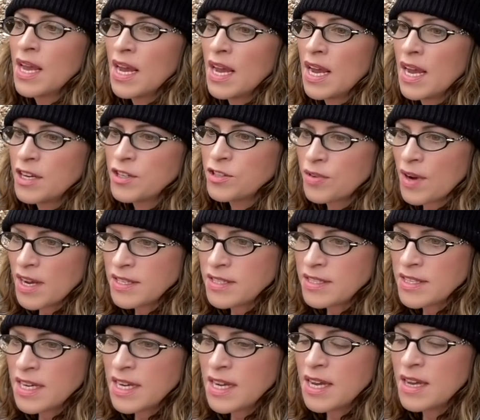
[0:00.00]
And
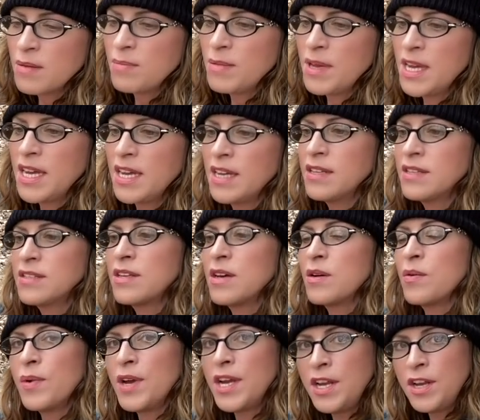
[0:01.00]
trusting Him means that
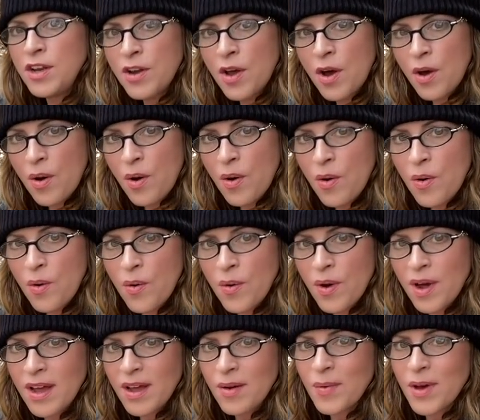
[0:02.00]
we
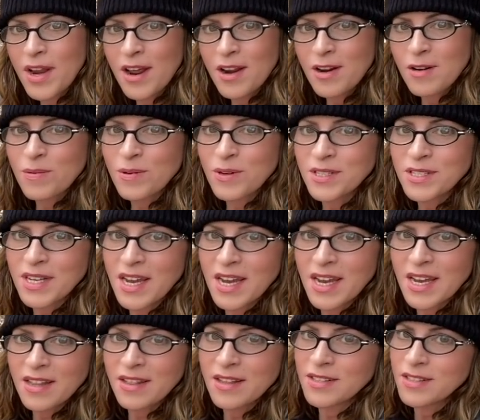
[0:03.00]
know
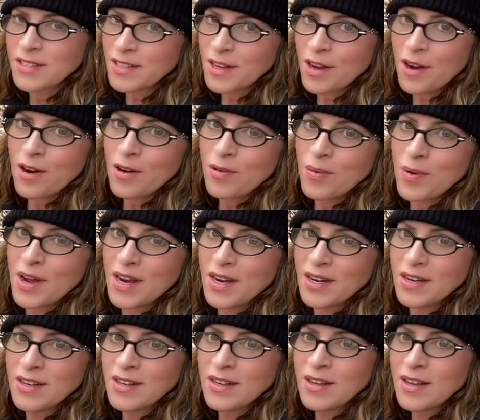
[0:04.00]
100%, and this is a hard one,